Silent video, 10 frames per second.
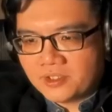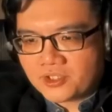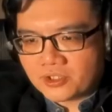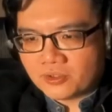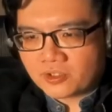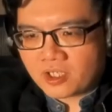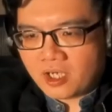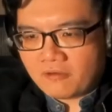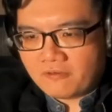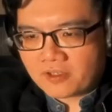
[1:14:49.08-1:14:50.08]
So
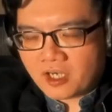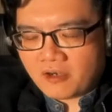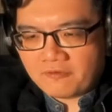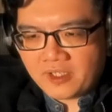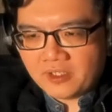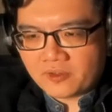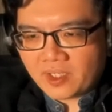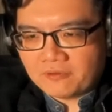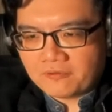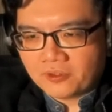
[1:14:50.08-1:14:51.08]
cough, coffee or
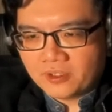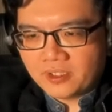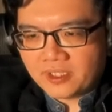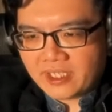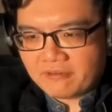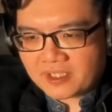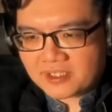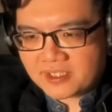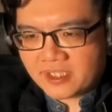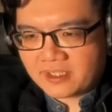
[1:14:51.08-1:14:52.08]
other food that affects
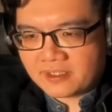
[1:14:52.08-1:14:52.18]
tinnitus?